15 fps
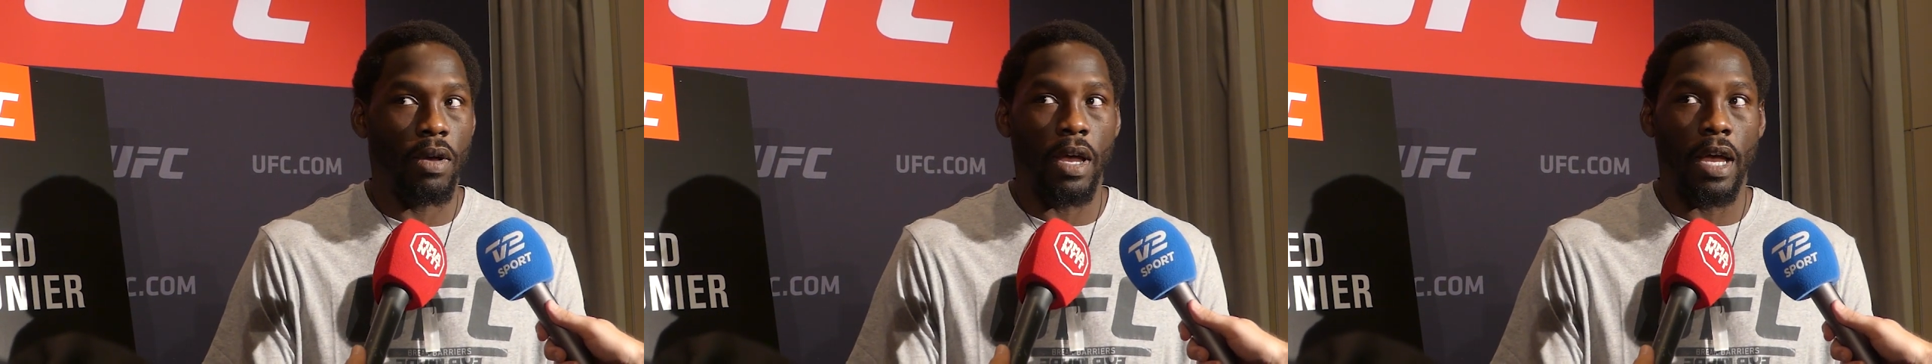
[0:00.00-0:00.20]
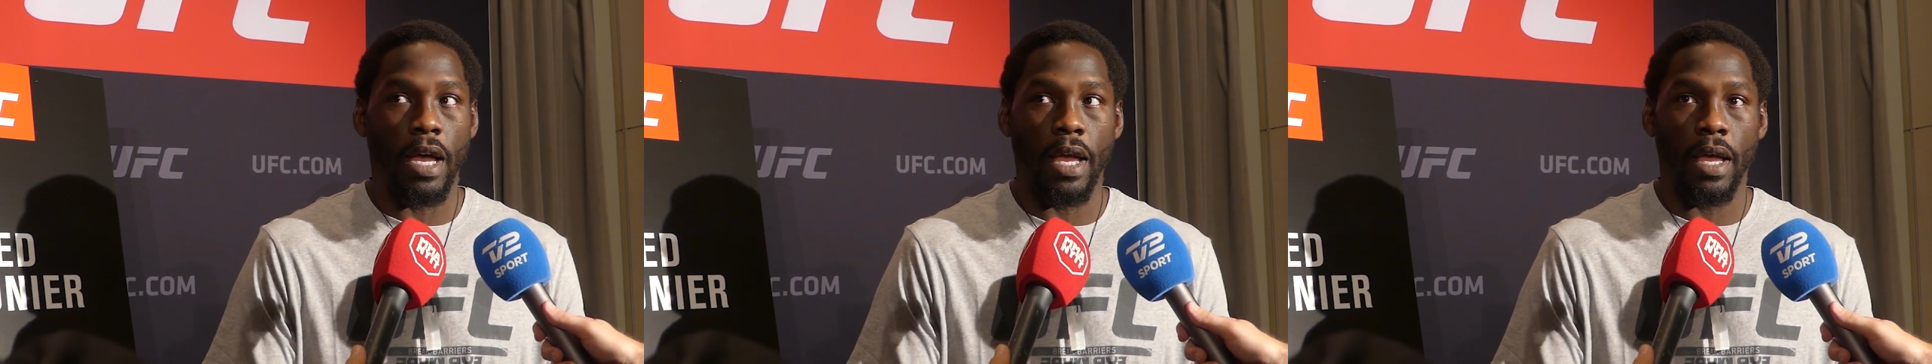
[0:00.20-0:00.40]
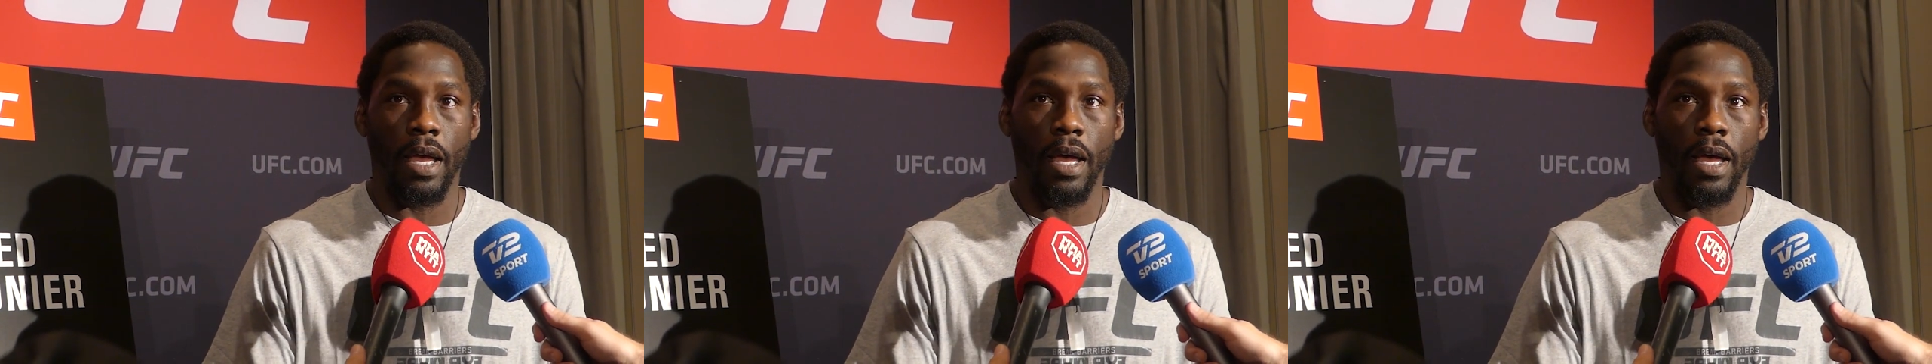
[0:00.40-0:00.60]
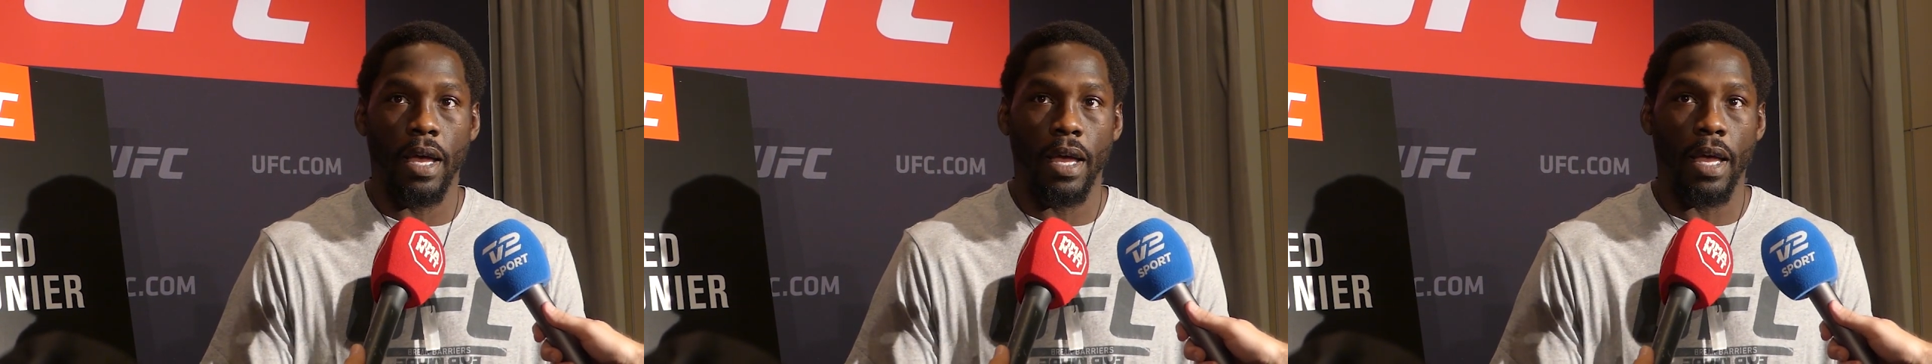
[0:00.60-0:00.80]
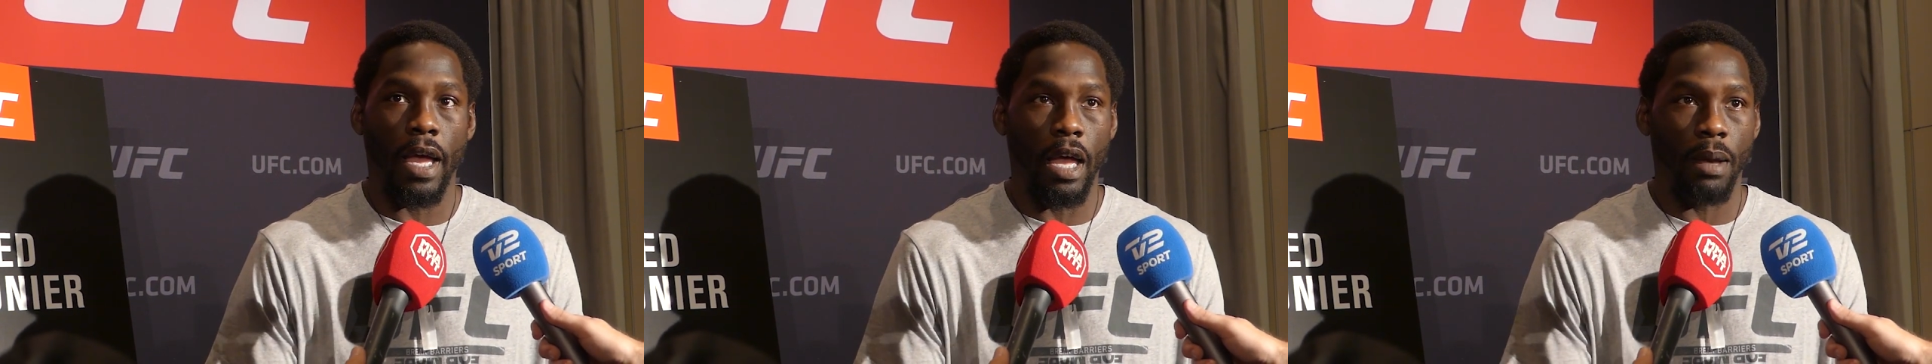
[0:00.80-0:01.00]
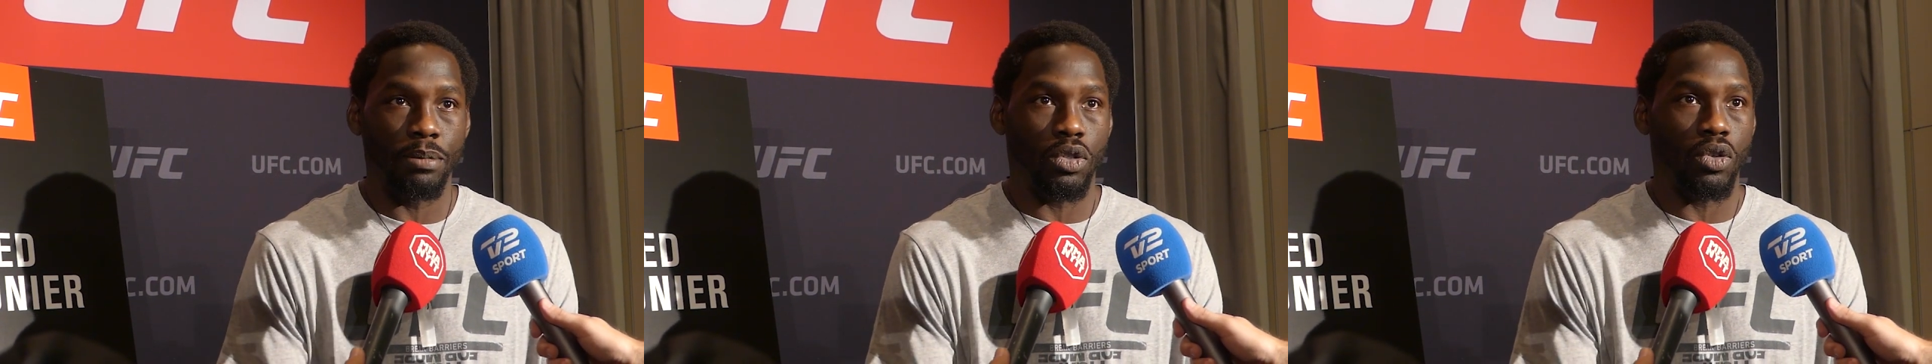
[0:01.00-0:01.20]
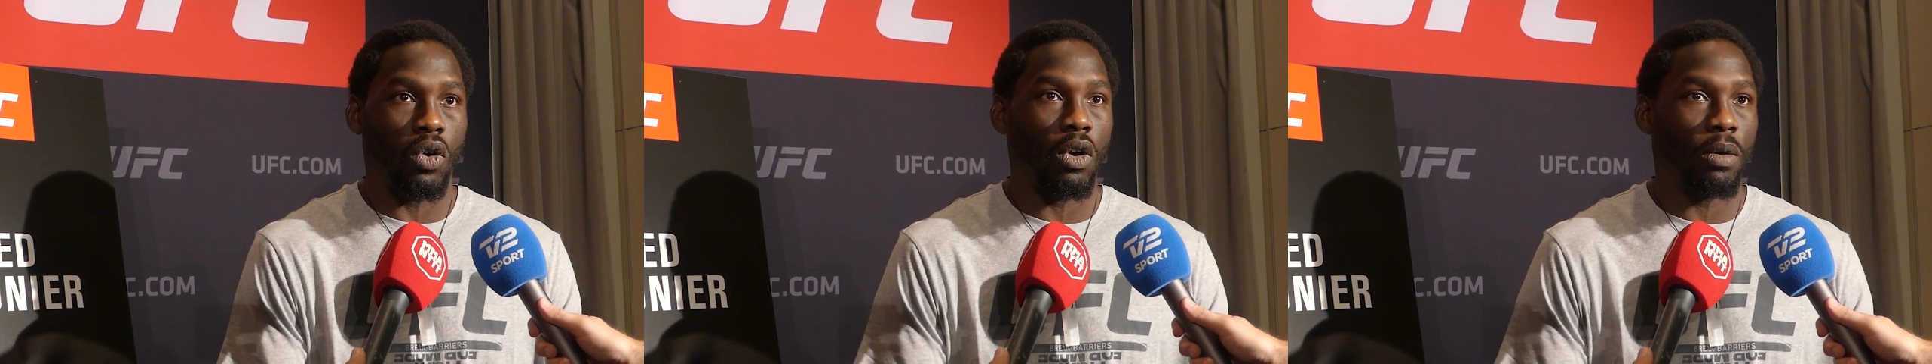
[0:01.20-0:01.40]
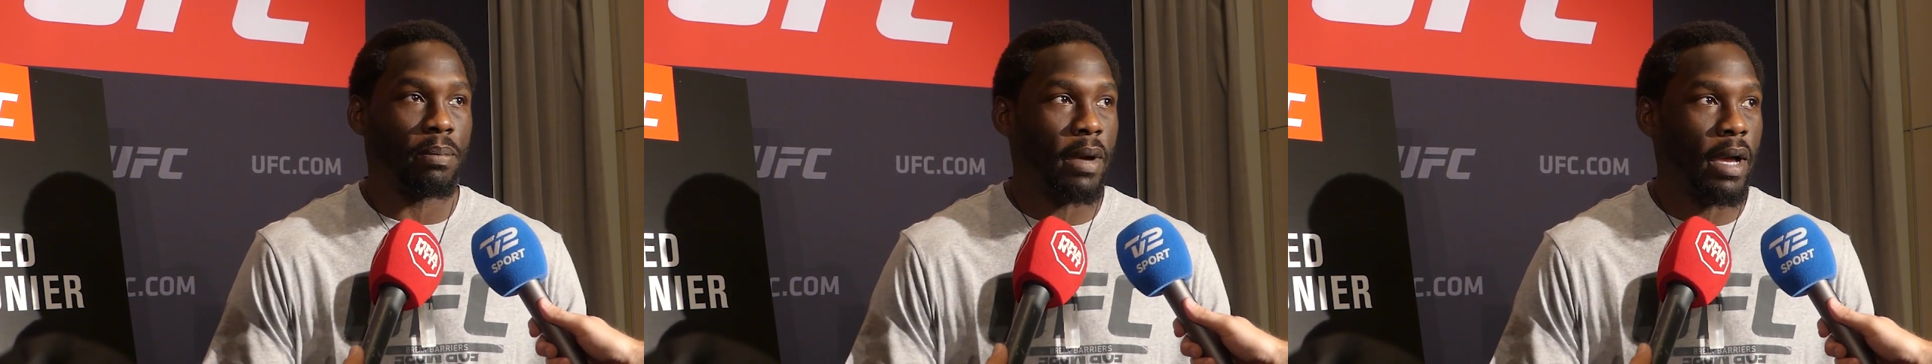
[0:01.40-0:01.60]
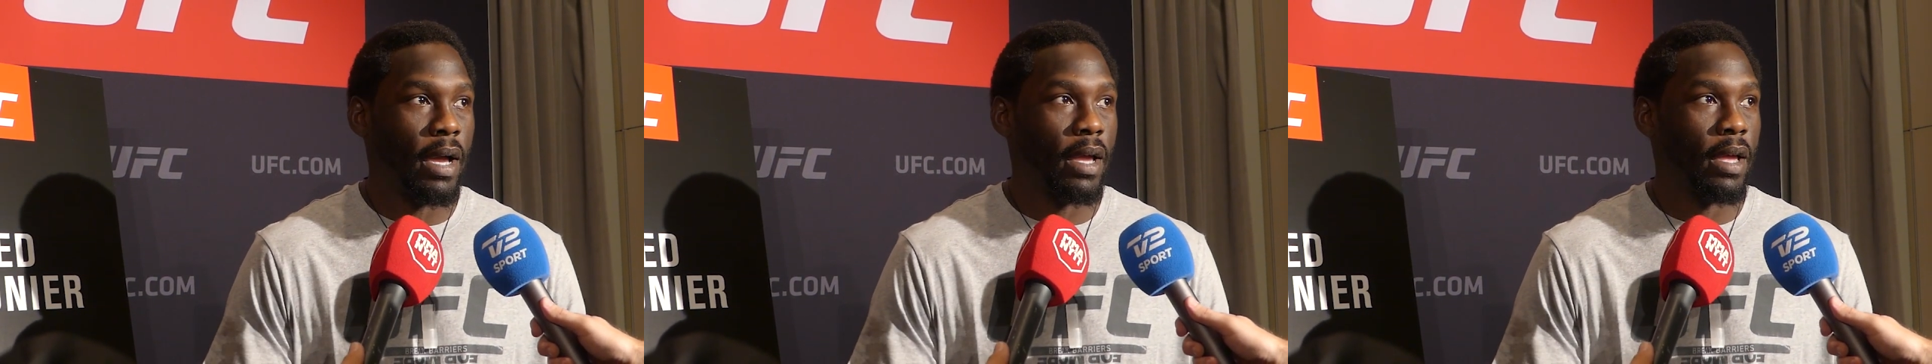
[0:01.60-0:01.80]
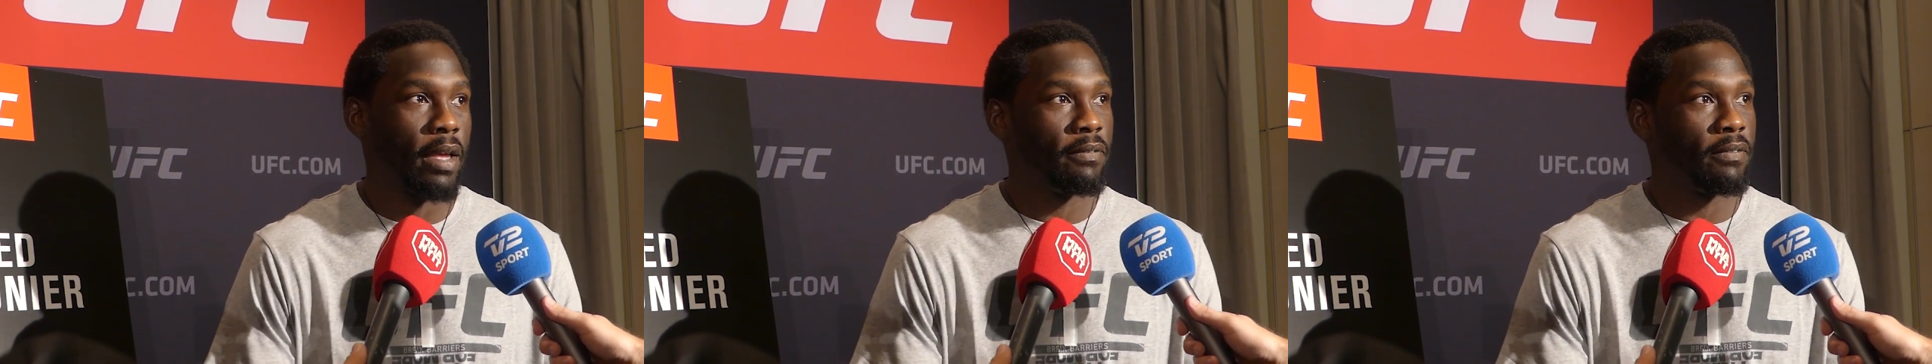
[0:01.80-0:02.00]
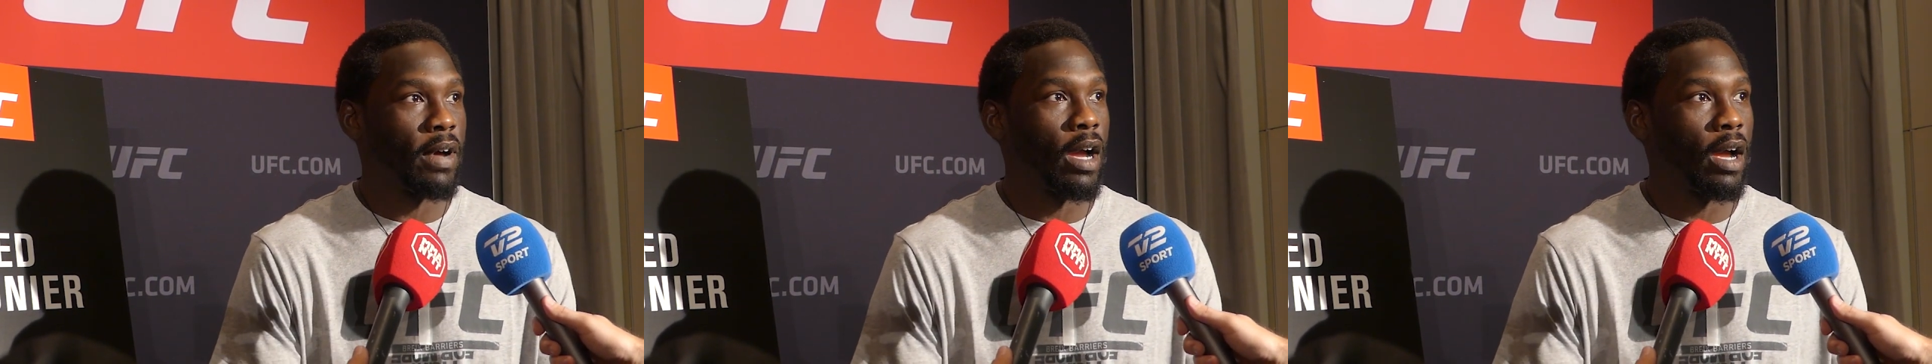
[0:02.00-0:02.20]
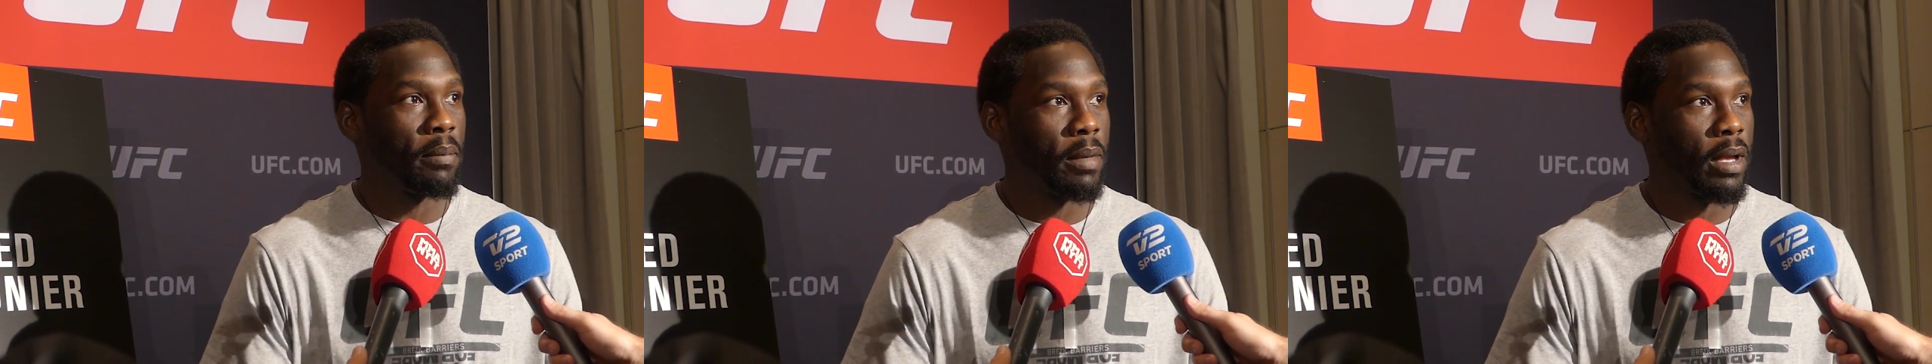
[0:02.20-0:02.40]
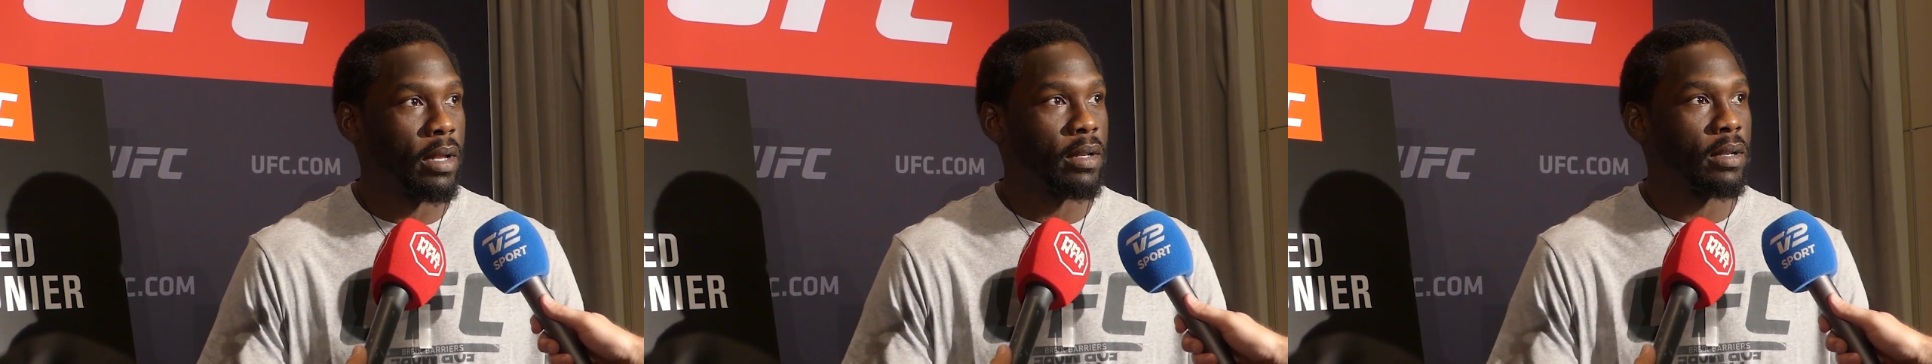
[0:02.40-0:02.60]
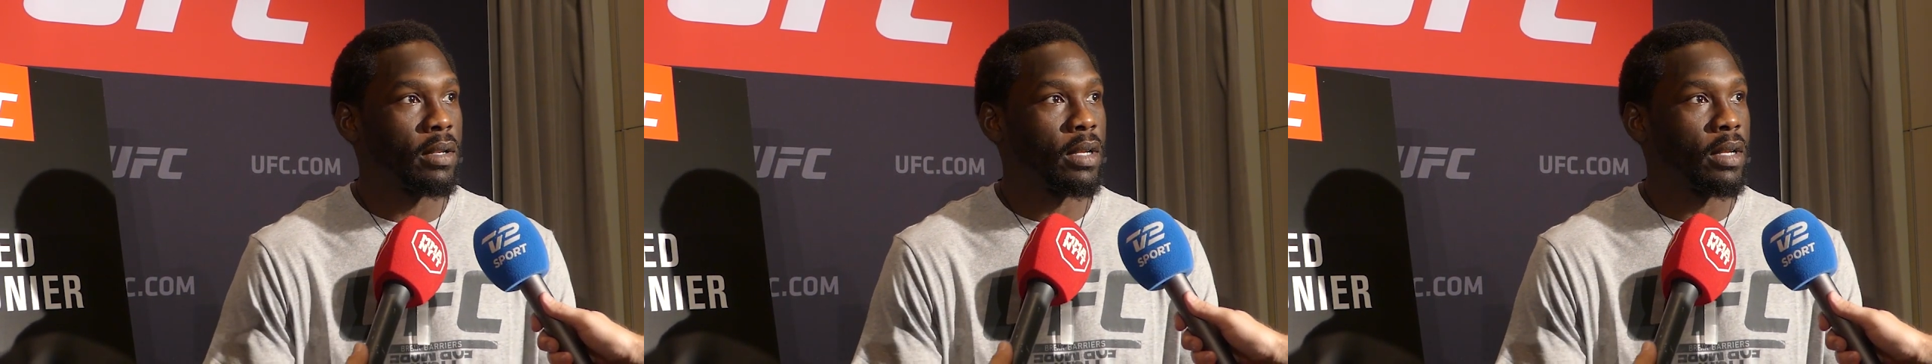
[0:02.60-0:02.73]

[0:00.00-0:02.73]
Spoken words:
I absorb my environment,